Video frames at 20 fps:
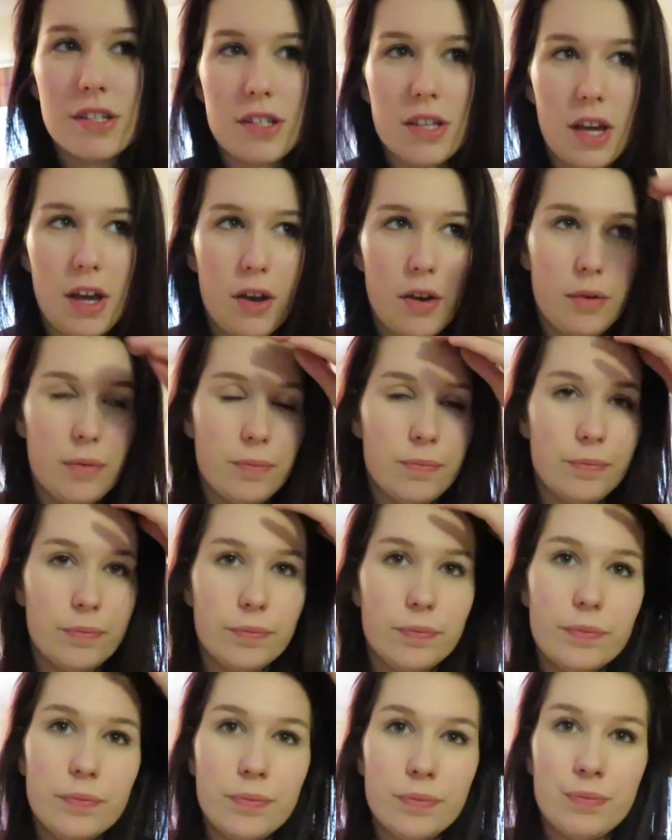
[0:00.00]
So,
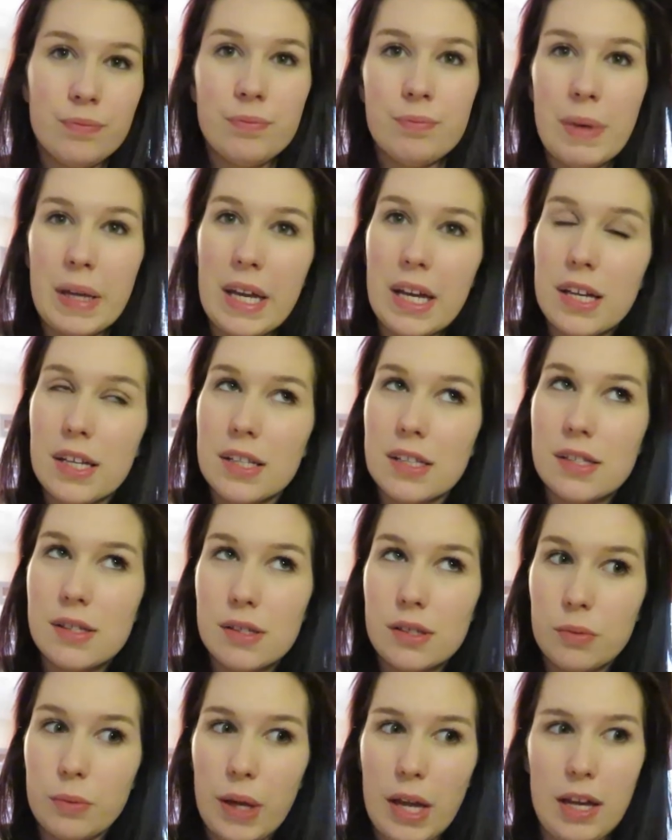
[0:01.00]

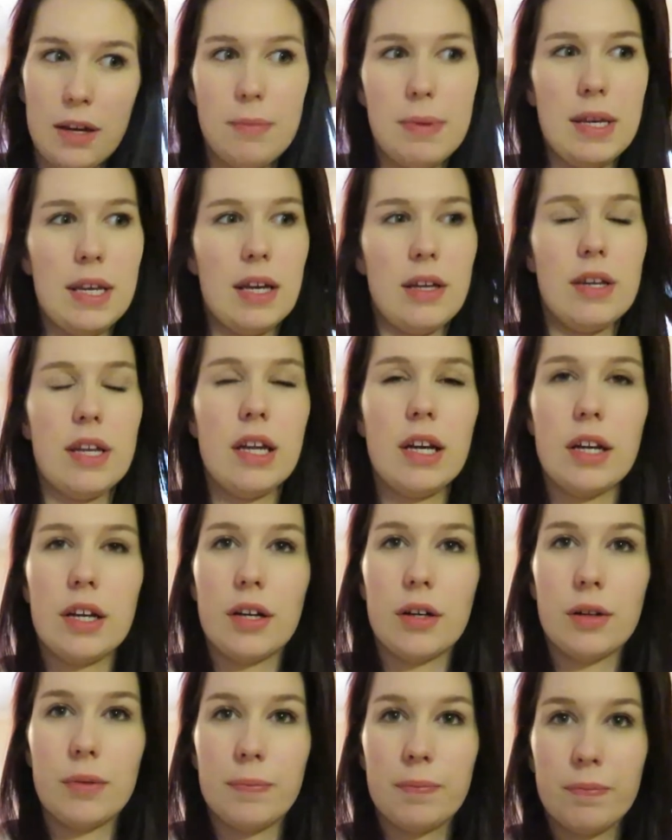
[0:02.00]
because we had to be down
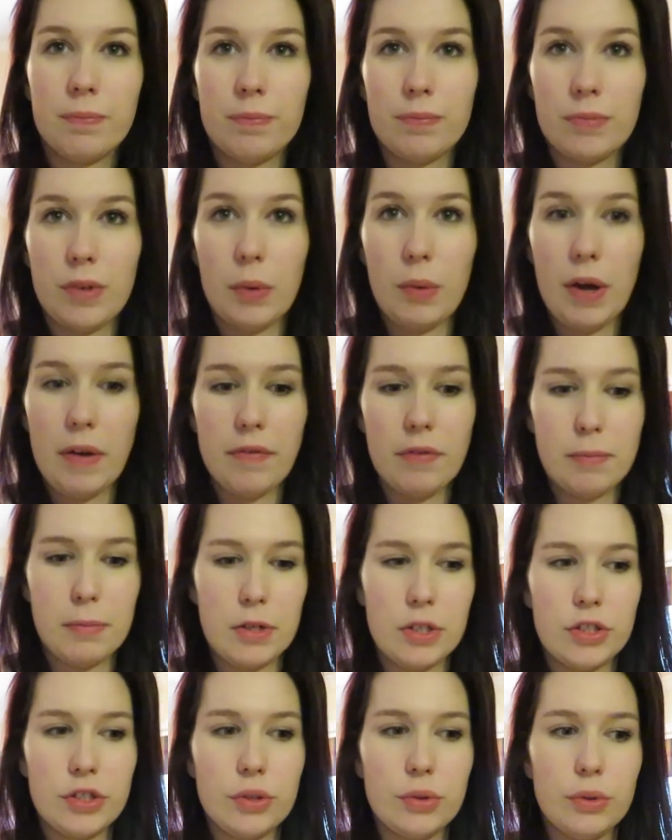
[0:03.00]
here away from
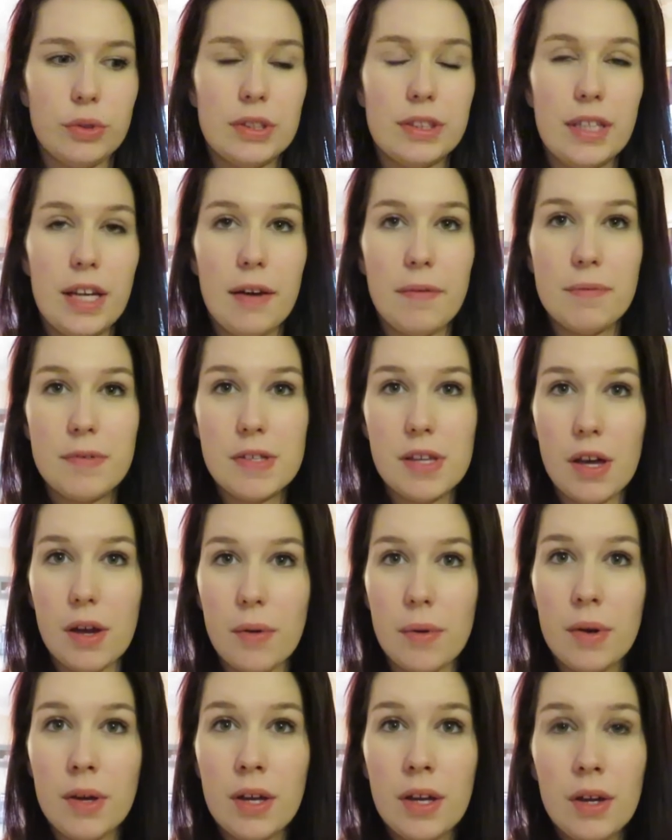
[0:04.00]
her school stuff,
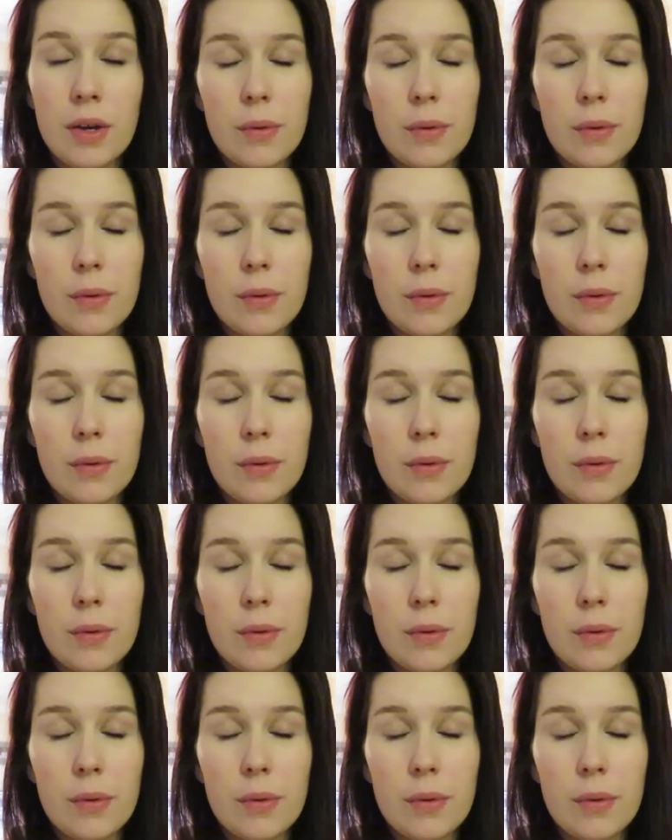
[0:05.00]
so